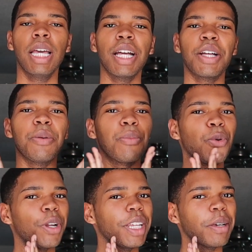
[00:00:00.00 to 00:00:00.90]
Good
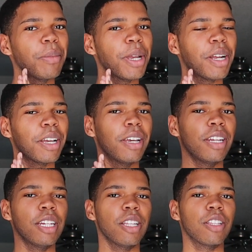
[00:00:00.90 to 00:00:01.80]
morning, America
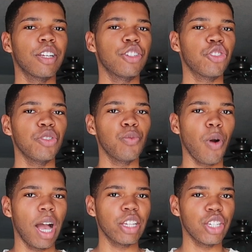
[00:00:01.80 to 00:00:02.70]
and any other country
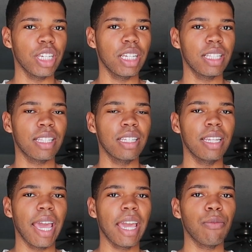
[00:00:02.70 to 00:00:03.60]
watching.
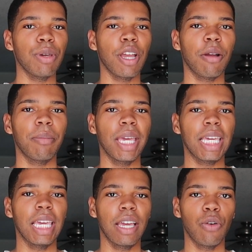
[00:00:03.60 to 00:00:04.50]
Today we are
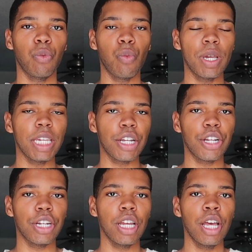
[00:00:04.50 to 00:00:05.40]
making
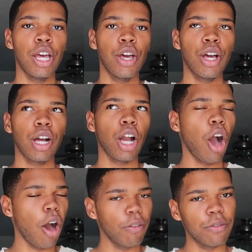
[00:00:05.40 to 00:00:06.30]
weird
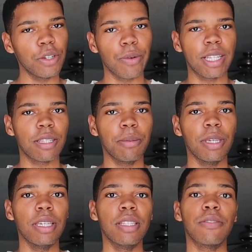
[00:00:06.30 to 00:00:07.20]
coffee
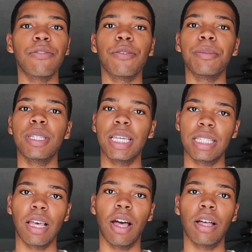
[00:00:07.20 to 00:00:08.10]
recipes from
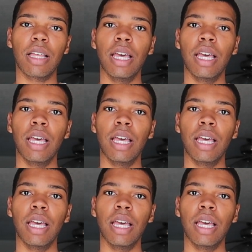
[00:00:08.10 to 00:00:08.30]
TikTok.